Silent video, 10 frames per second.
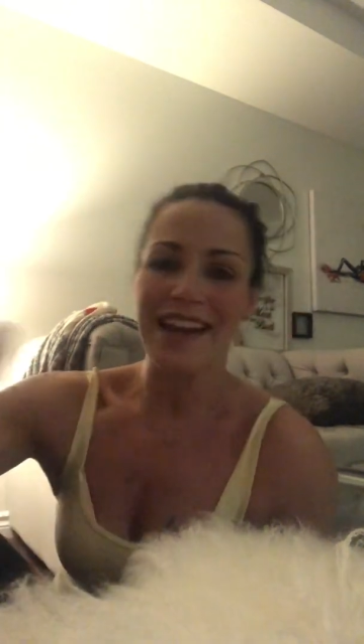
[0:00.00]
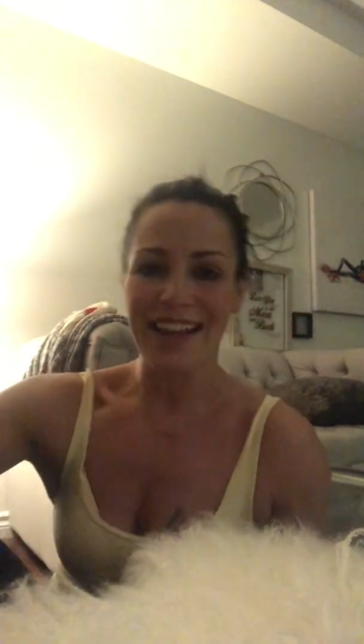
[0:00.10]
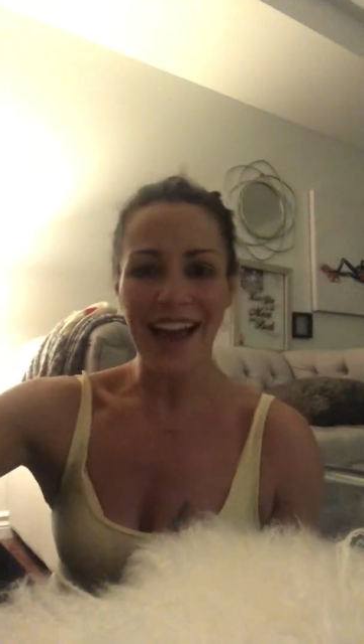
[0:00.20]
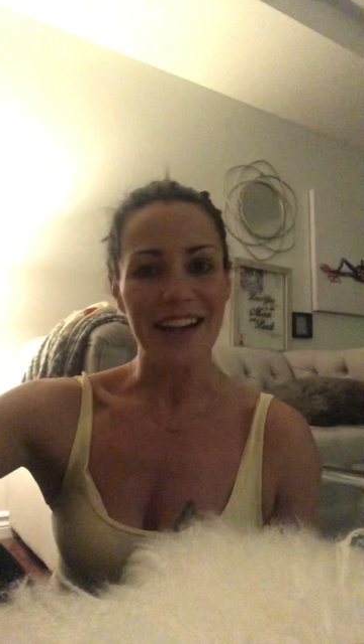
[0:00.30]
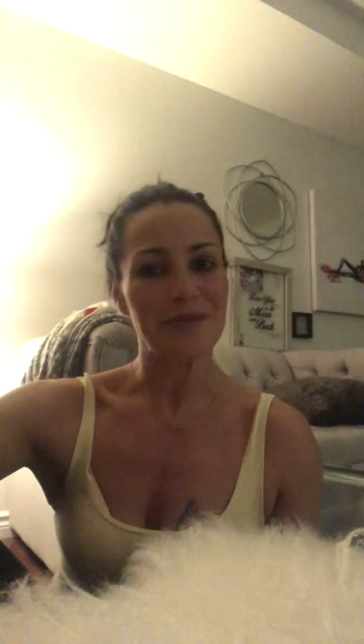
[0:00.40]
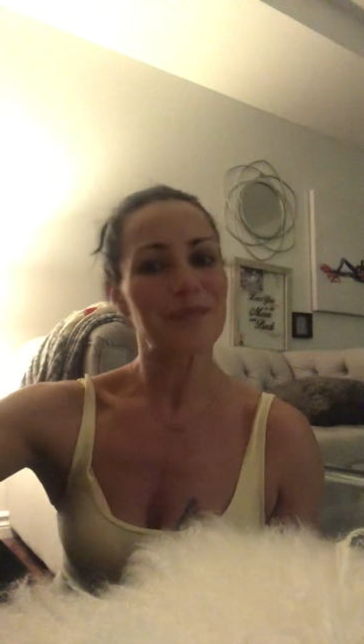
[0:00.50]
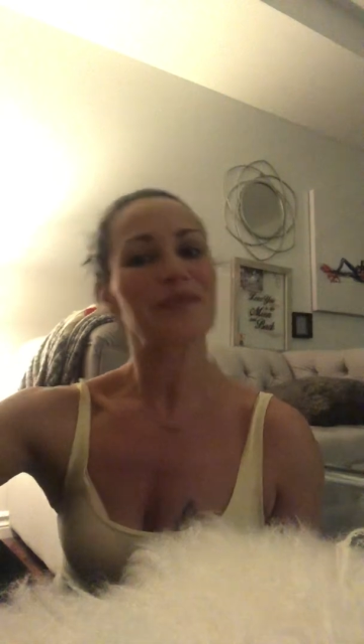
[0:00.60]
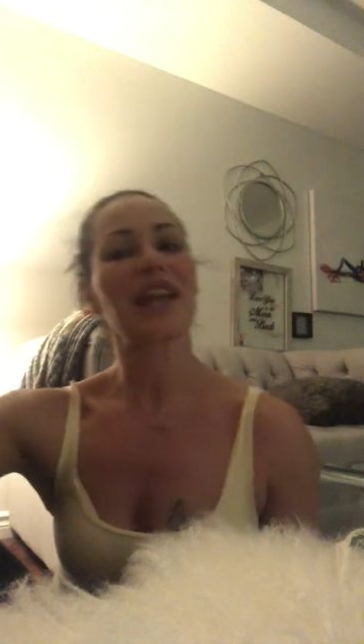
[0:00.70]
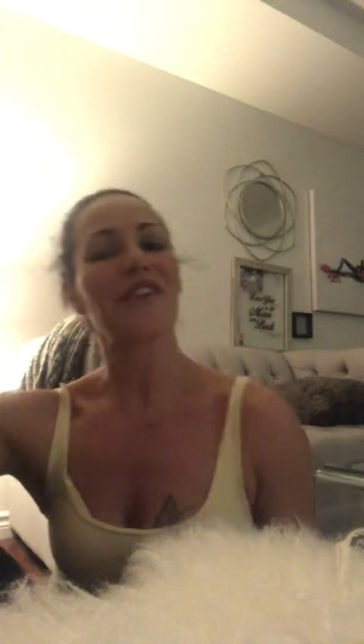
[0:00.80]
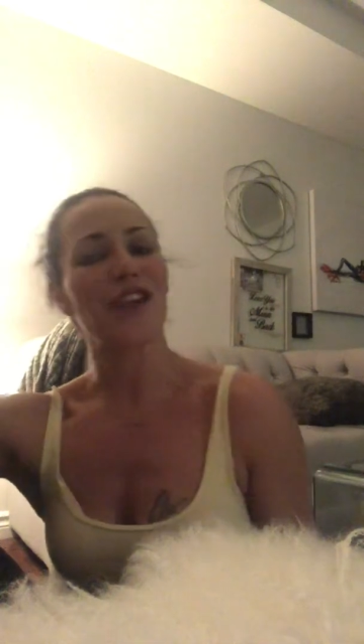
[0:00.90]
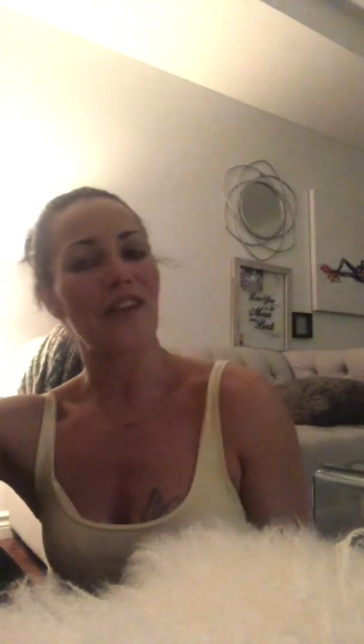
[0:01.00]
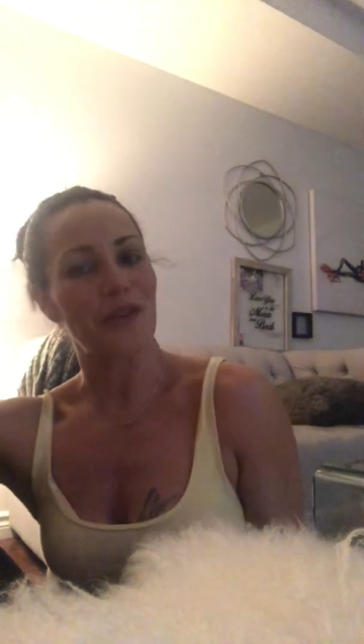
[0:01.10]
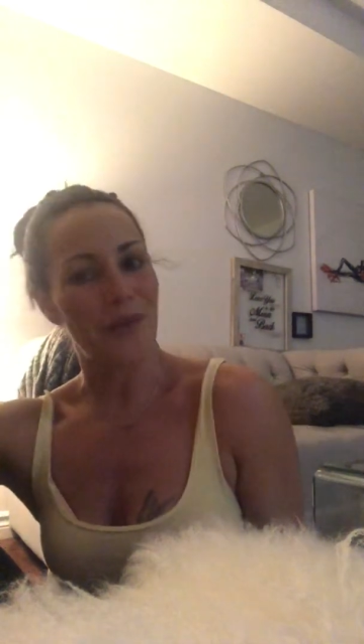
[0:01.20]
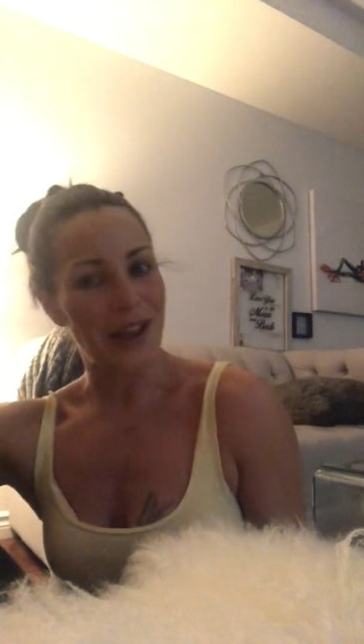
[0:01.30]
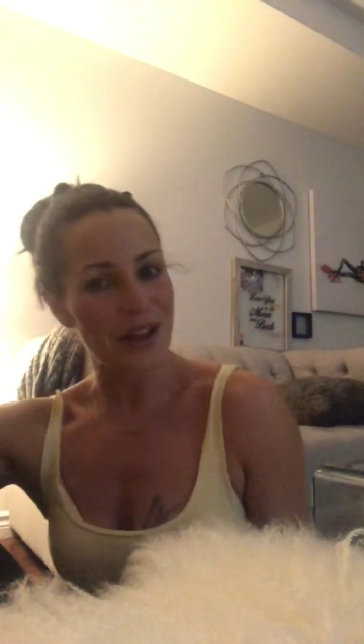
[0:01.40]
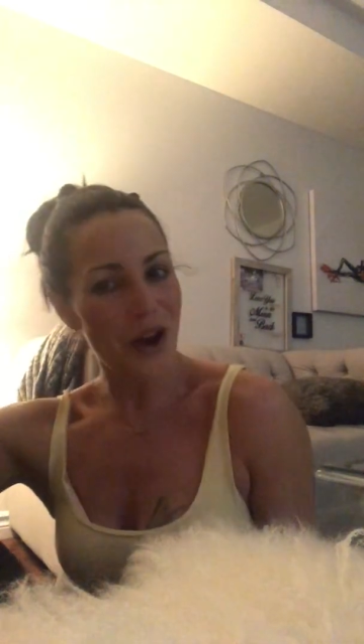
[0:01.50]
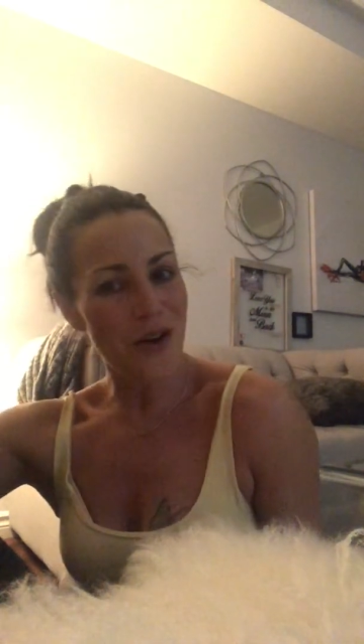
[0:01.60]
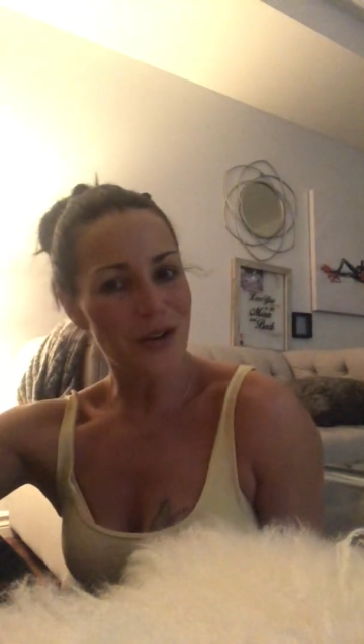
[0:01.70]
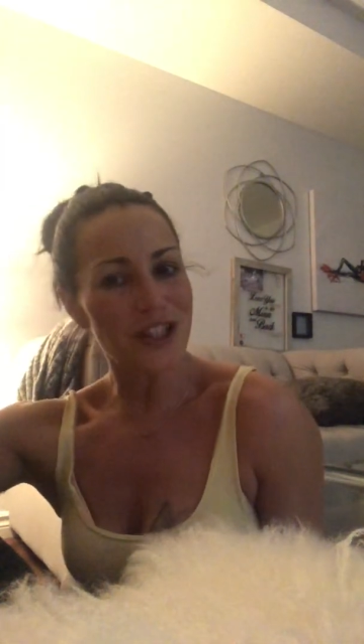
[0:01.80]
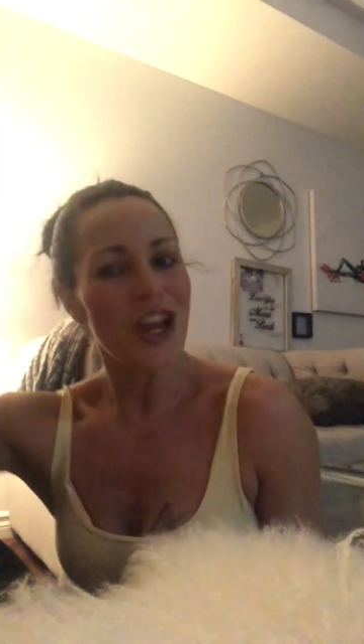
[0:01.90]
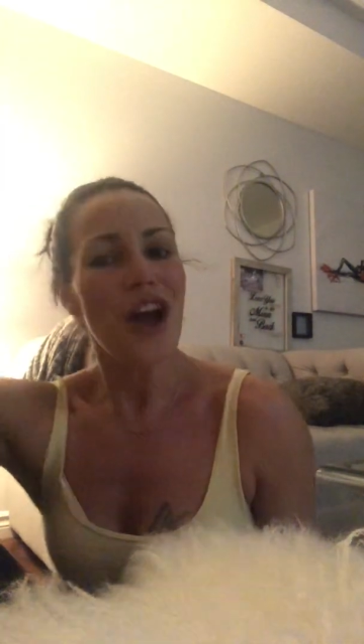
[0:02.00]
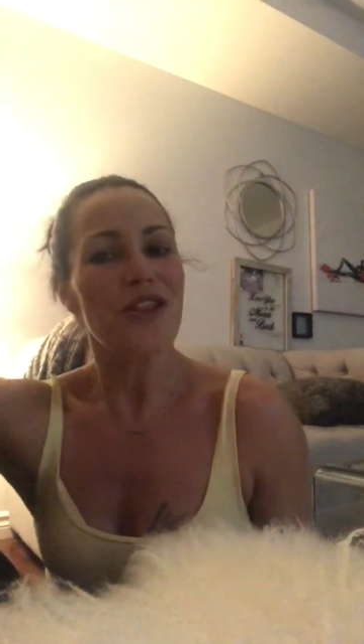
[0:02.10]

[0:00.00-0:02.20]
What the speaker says: And again, if you have the right coach,